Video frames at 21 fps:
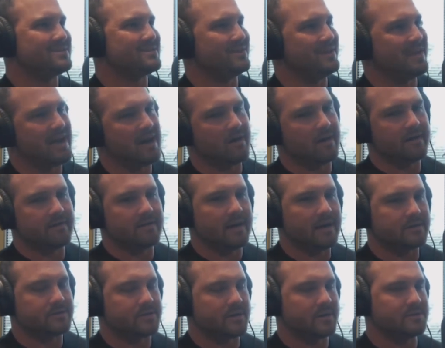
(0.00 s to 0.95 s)
And so now
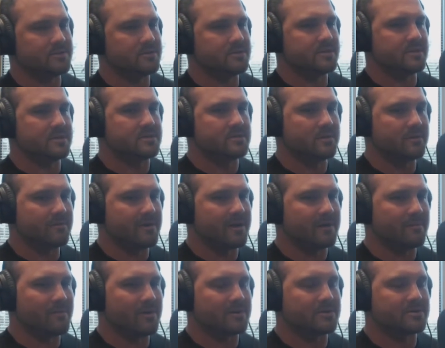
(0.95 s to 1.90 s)
I train jiu-jitsu at
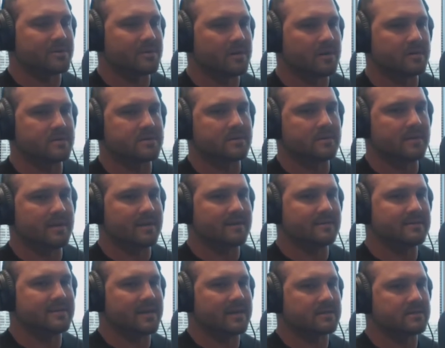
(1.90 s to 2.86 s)
Reading Martial Arts in
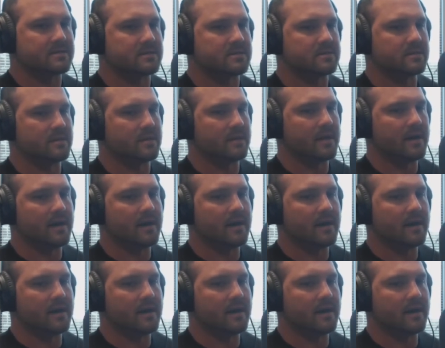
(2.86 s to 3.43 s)
Denton, Texas. And